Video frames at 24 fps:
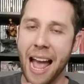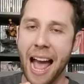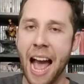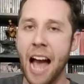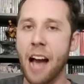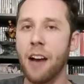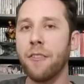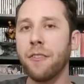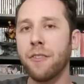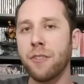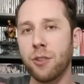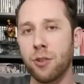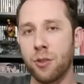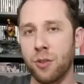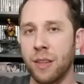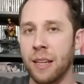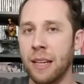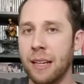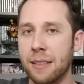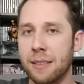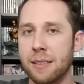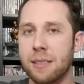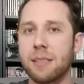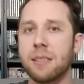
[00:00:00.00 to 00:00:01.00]
after
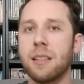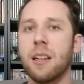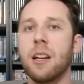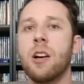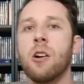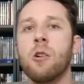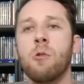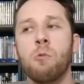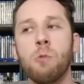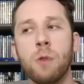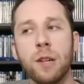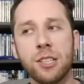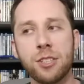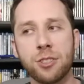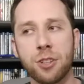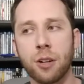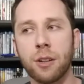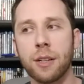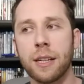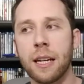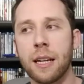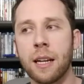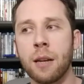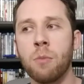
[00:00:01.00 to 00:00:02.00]
this, we
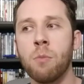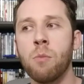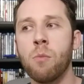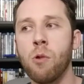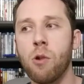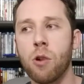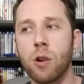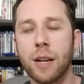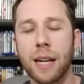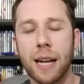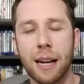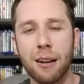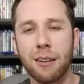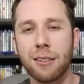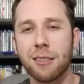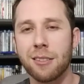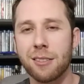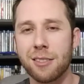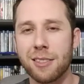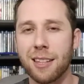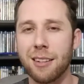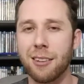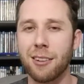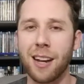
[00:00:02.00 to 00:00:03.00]
start getting more
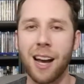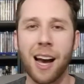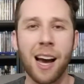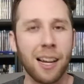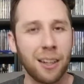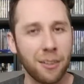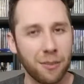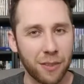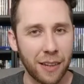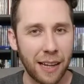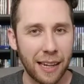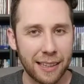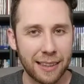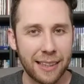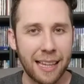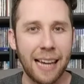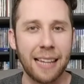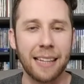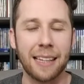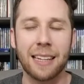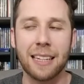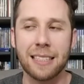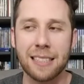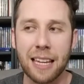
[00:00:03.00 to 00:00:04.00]
characters that are kind of like
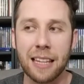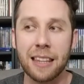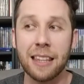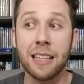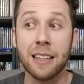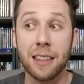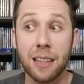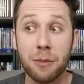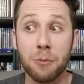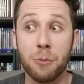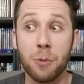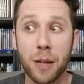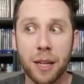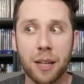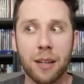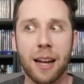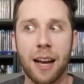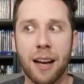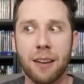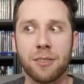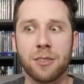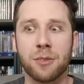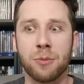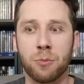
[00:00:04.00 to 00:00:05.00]
that. Because I think that we could
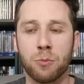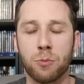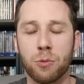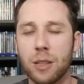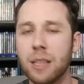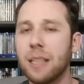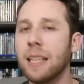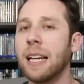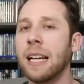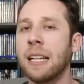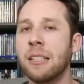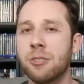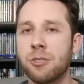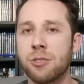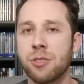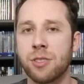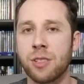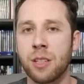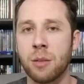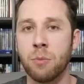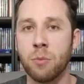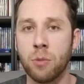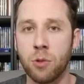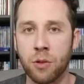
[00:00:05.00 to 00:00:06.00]
have some really
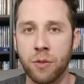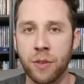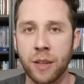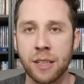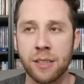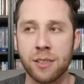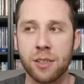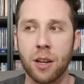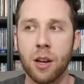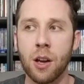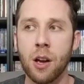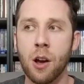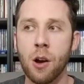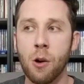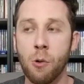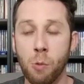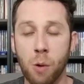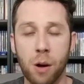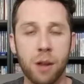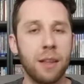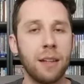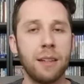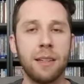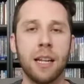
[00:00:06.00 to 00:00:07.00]
interesting movies
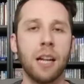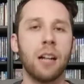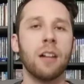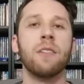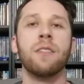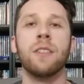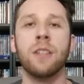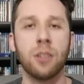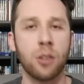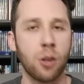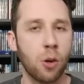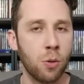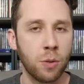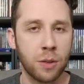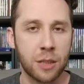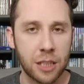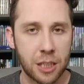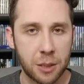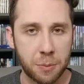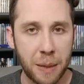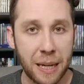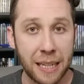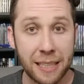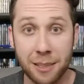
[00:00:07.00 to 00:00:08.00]
where they delve and go into
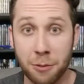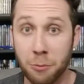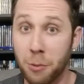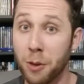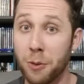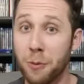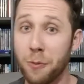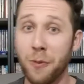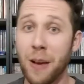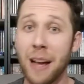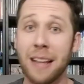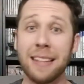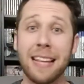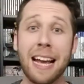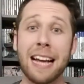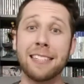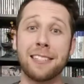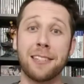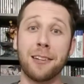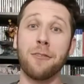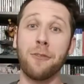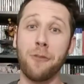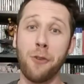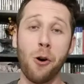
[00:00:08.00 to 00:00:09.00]
space. And with
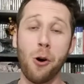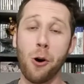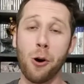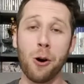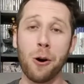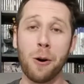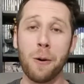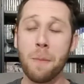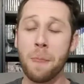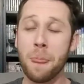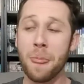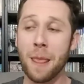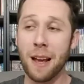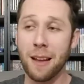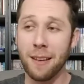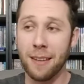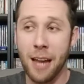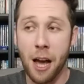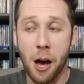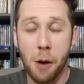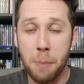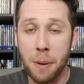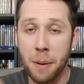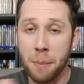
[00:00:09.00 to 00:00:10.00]
Fantastic Four
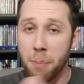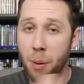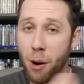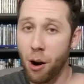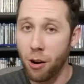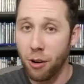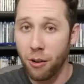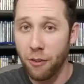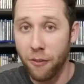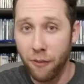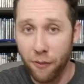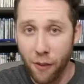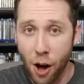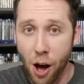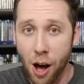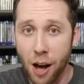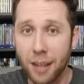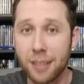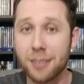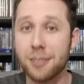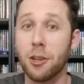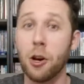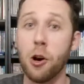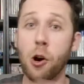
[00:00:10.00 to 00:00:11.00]
now being part of
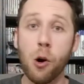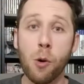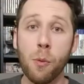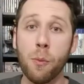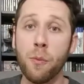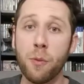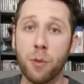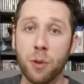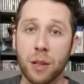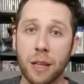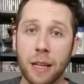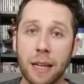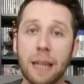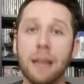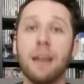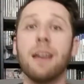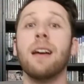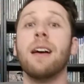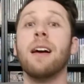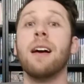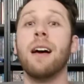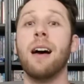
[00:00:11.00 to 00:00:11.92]
Fox, hopefully,